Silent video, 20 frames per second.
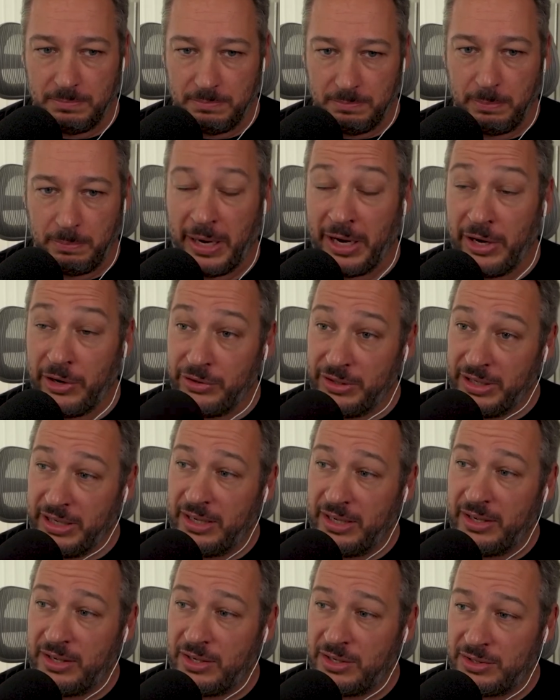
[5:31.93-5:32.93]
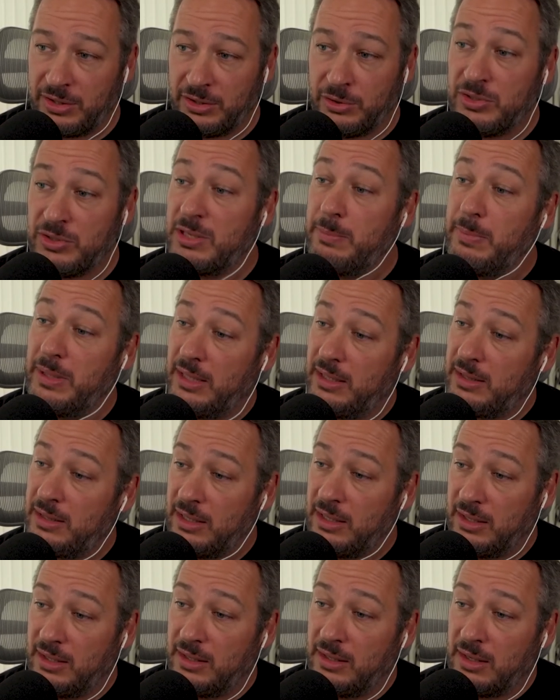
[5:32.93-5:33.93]
pioneers on
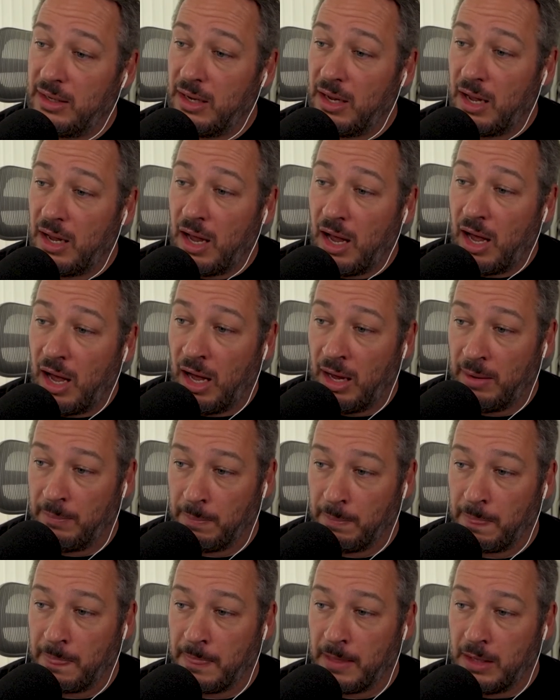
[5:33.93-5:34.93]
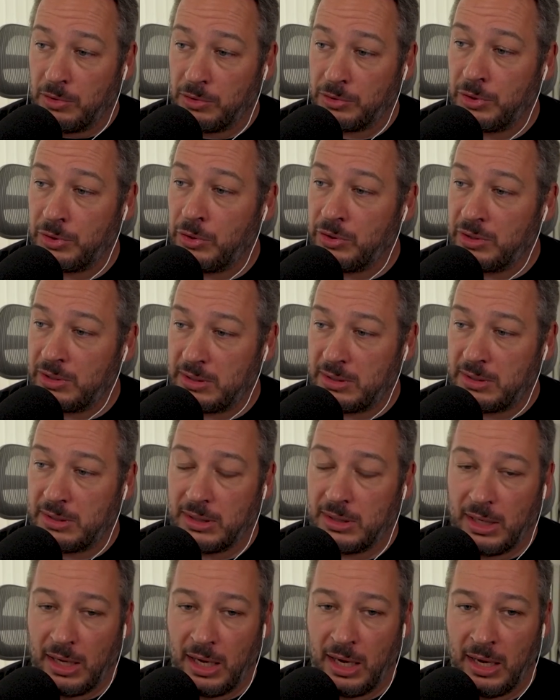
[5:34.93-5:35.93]
usability, wrote
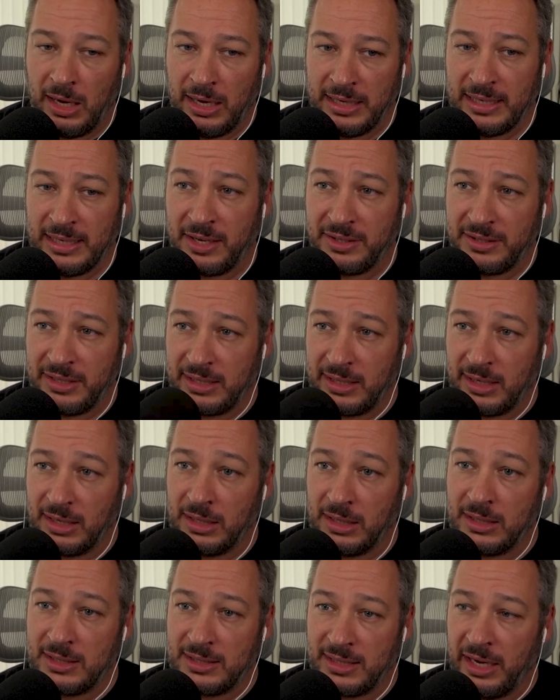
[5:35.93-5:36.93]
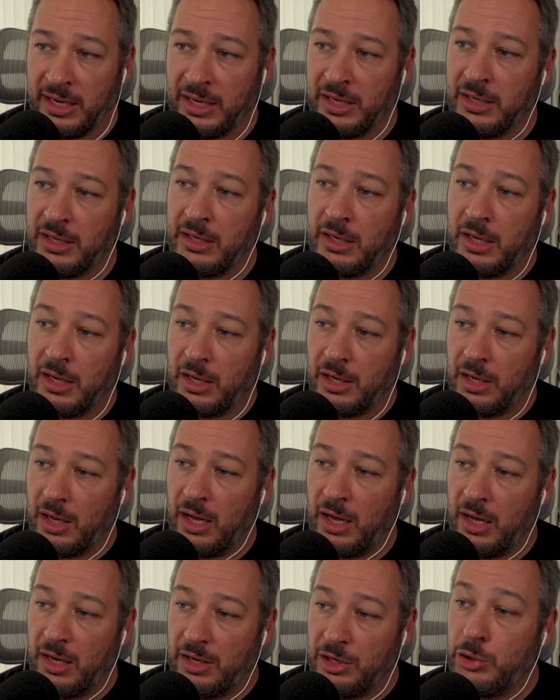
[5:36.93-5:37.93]
an article saying
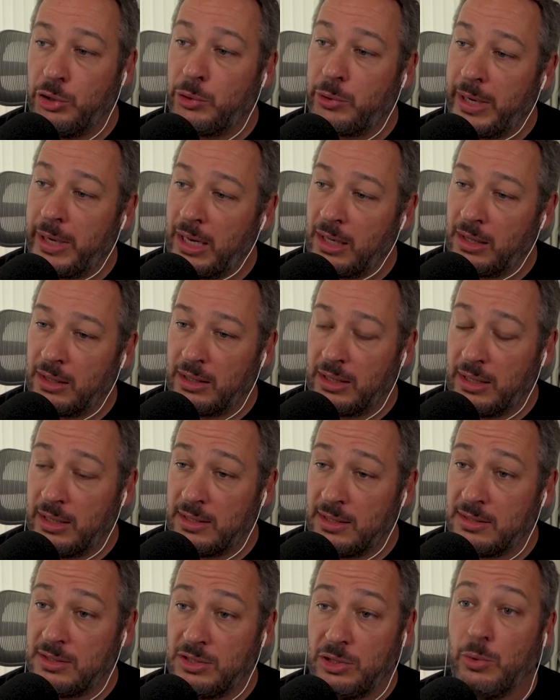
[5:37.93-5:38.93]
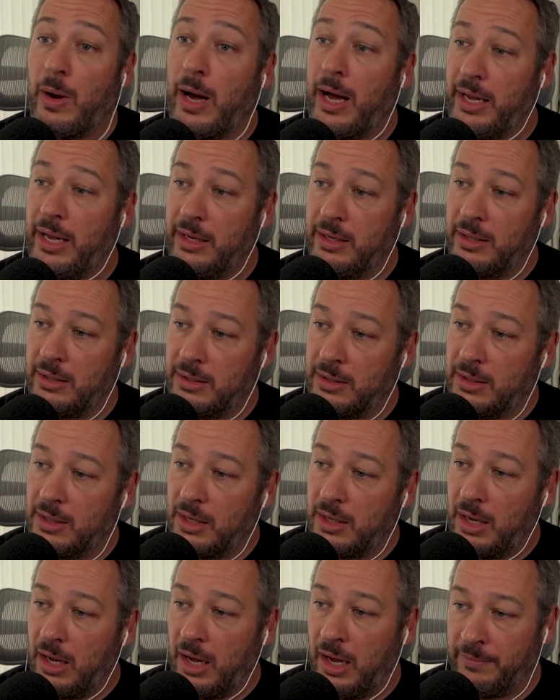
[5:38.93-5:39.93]
URL is UI,
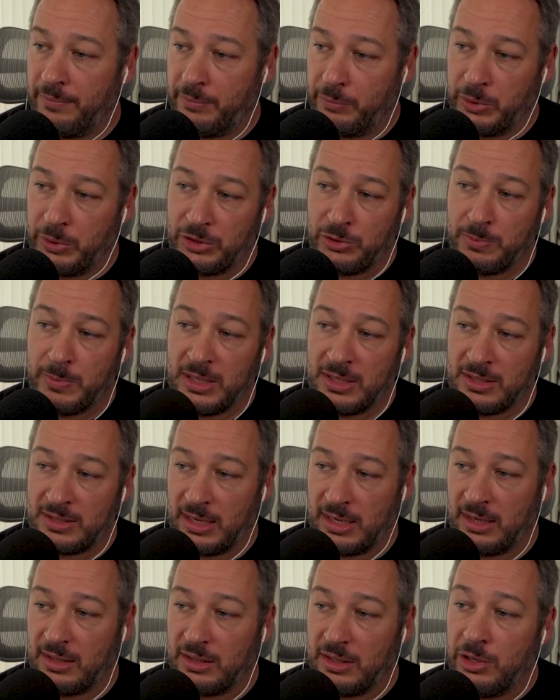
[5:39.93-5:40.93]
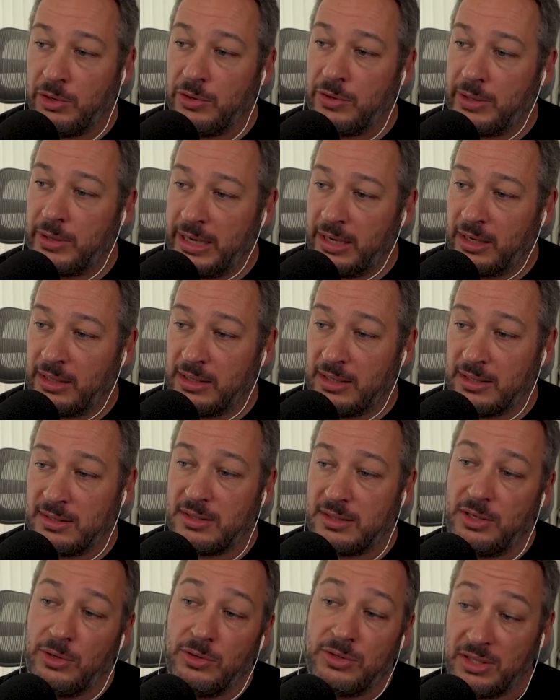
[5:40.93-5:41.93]
which means that URL
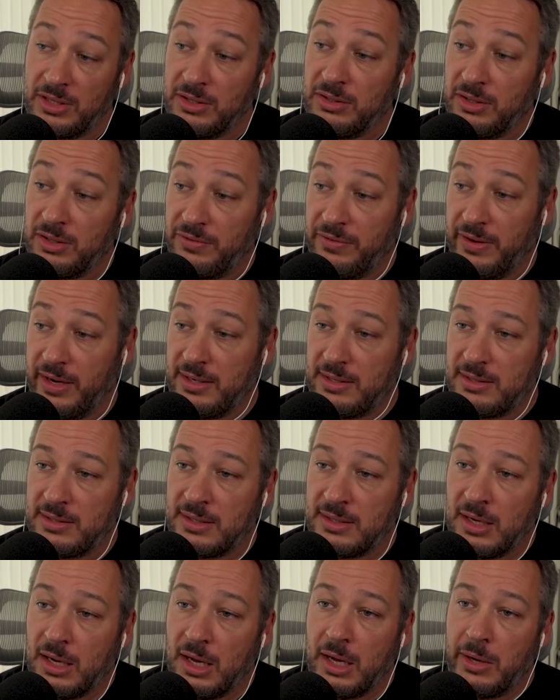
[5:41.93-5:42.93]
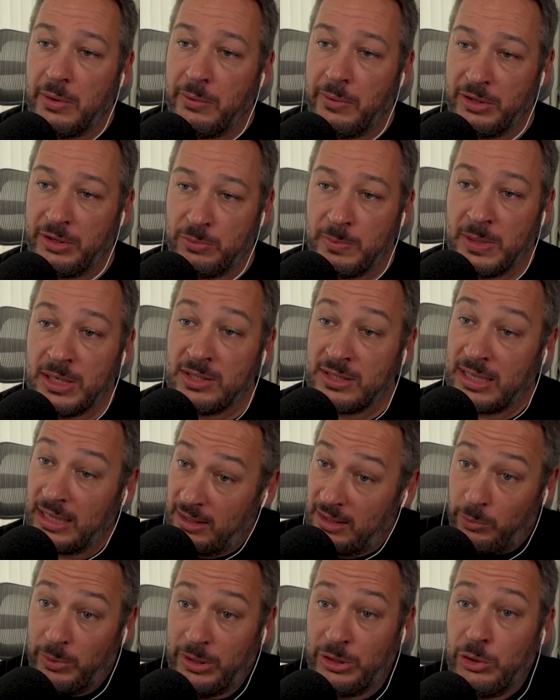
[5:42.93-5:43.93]
is user interface, which means
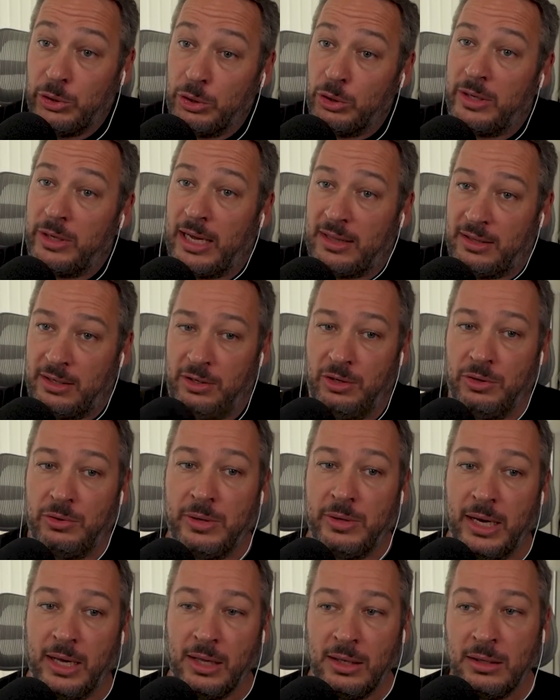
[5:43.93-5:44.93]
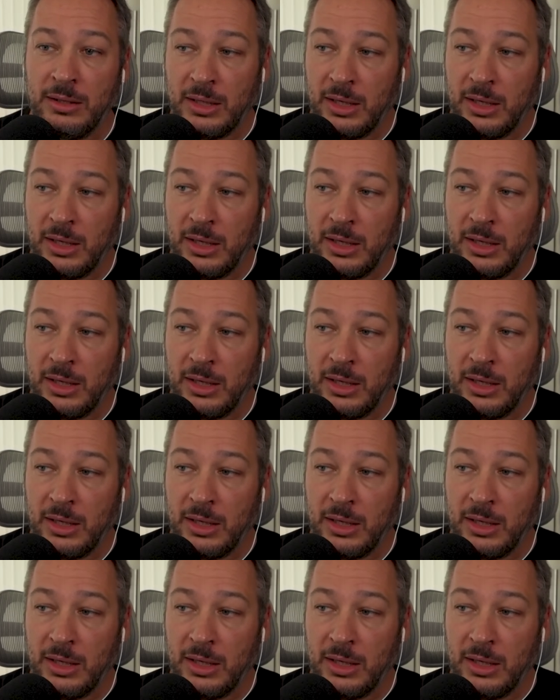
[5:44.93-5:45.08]
that when you look at the URL,